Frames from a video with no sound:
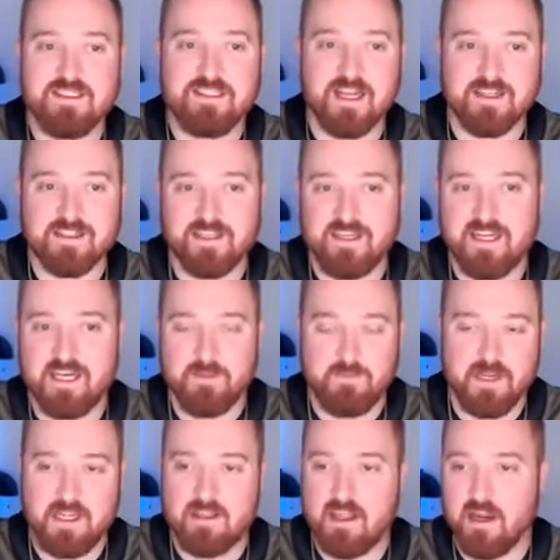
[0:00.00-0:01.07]
doesn't need to
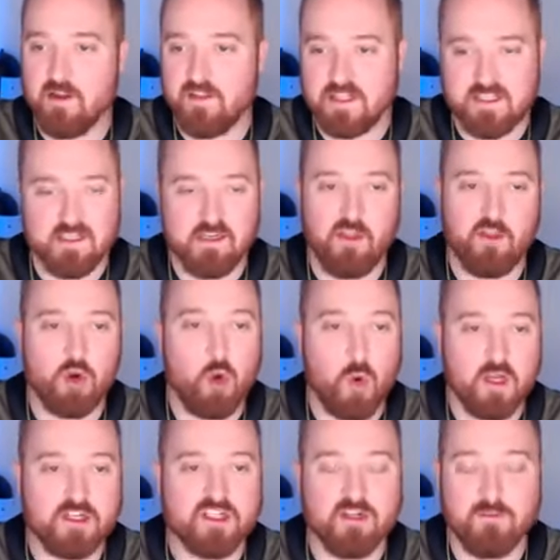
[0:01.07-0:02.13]
be there that's another
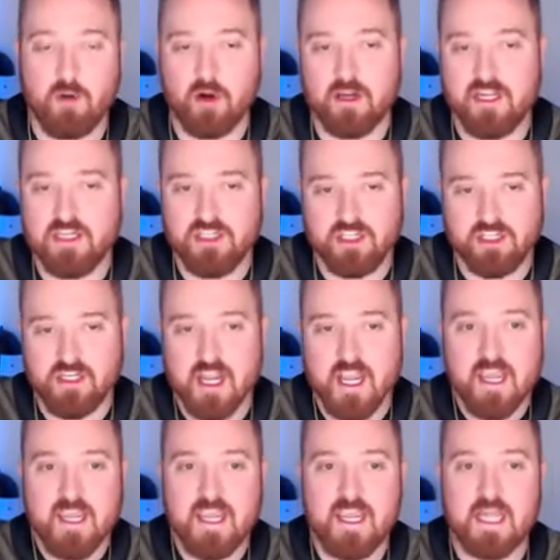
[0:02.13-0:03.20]
question mark it just
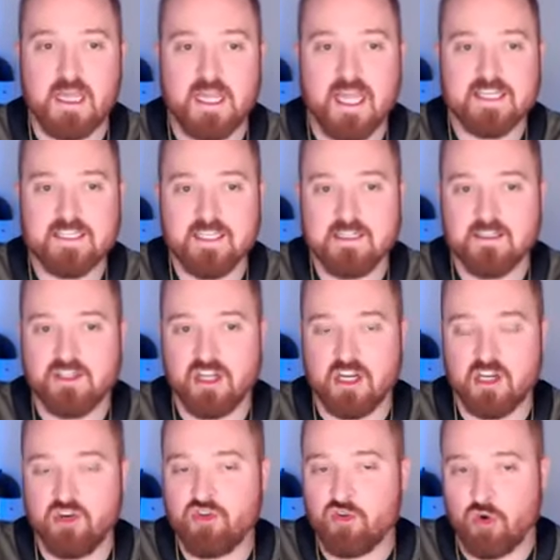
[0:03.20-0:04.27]
it lessens the
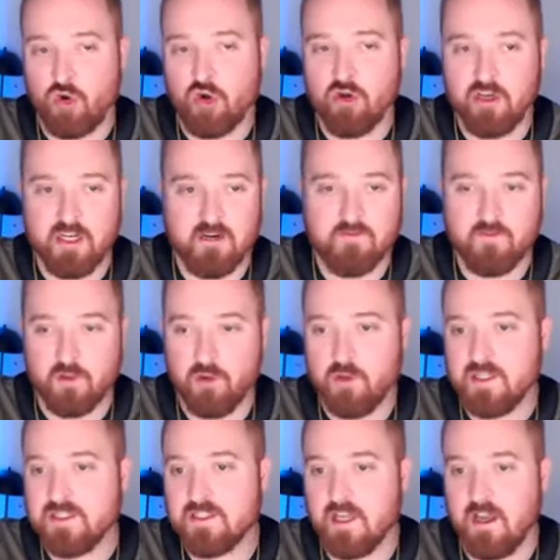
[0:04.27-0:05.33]
control and
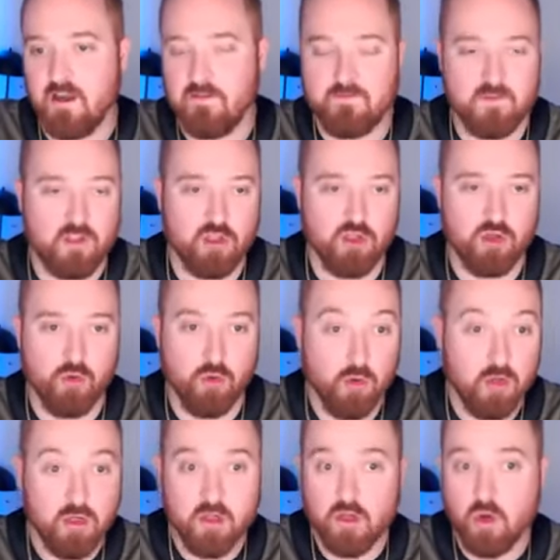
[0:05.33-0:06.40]
influence of
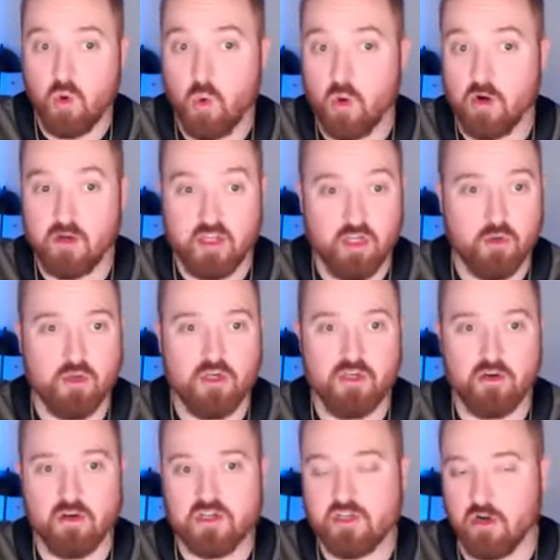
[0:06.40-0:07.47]
you or you and
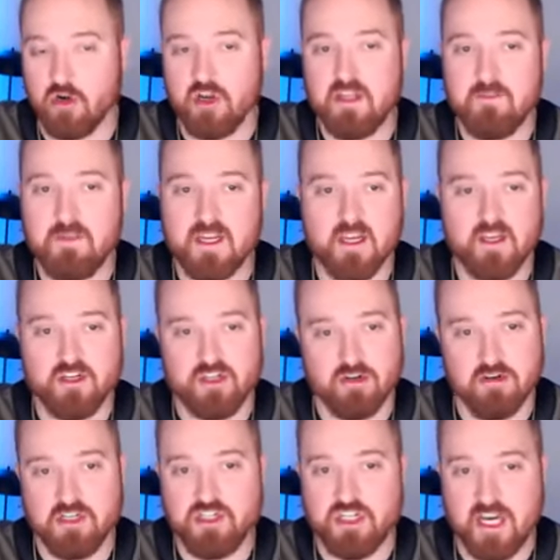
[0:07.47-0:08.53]
your attorney because
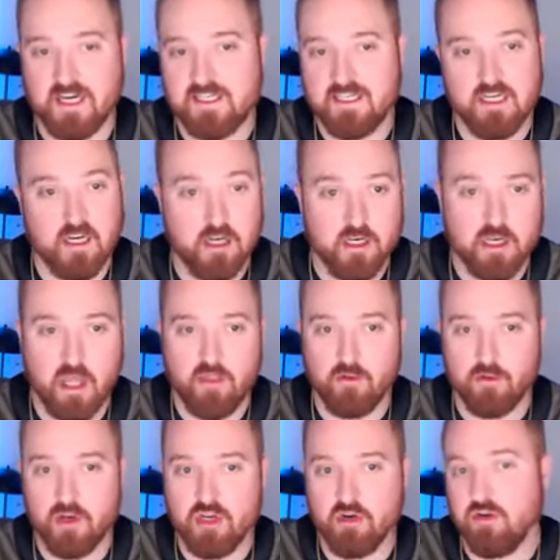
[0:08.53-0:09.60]
you're injecting
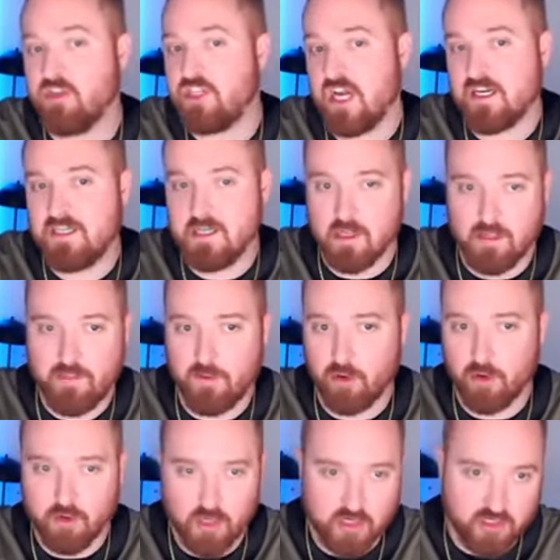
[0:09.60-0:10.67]
another you're injecting a
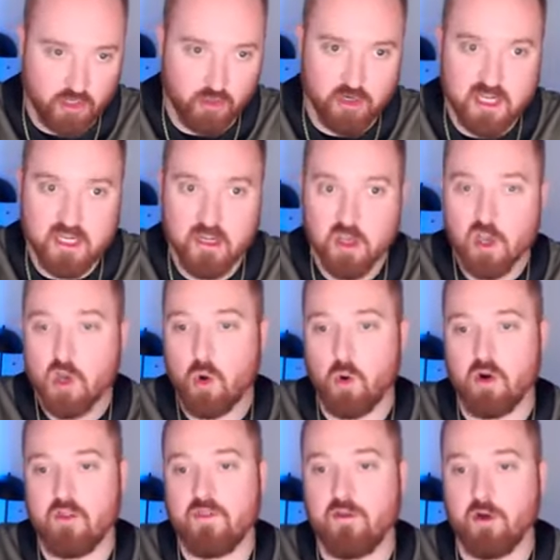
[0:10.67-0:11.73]
third attorney
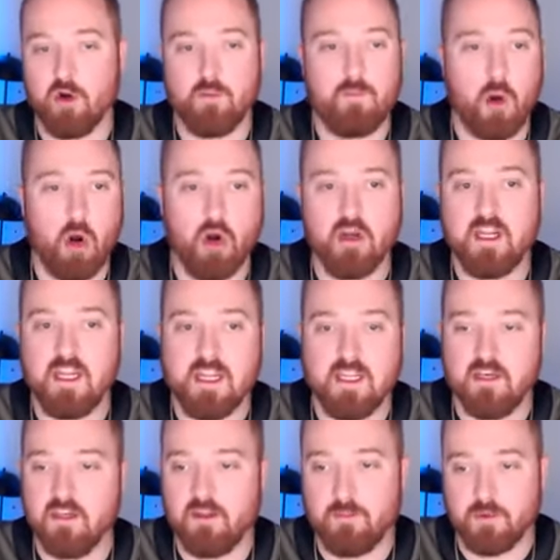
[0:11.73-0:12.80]
or a third party
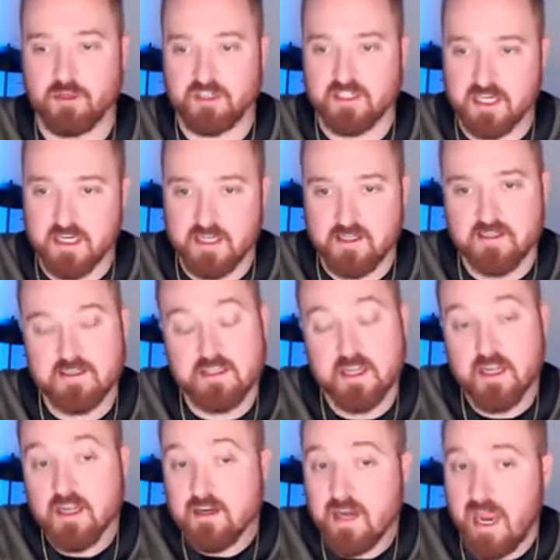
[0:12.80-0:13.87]
into the proceedings
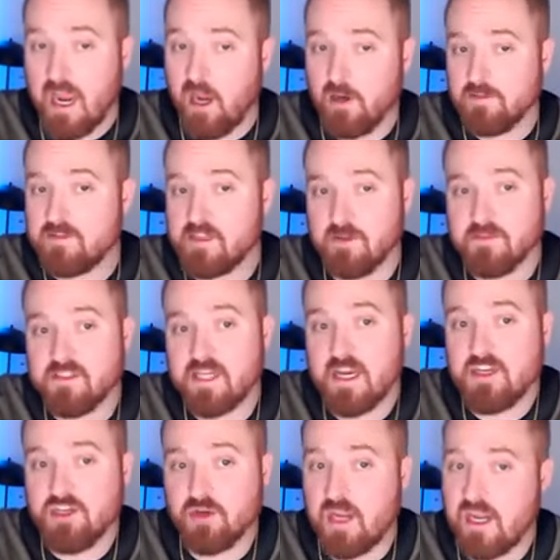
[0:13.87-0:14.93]
now some
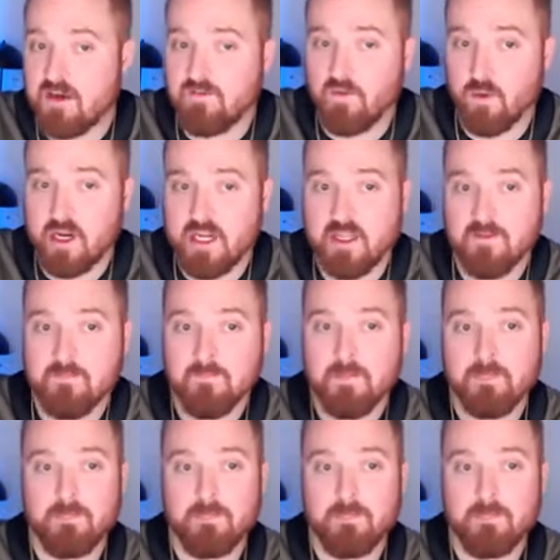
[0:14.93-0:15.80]
states you can't avoid it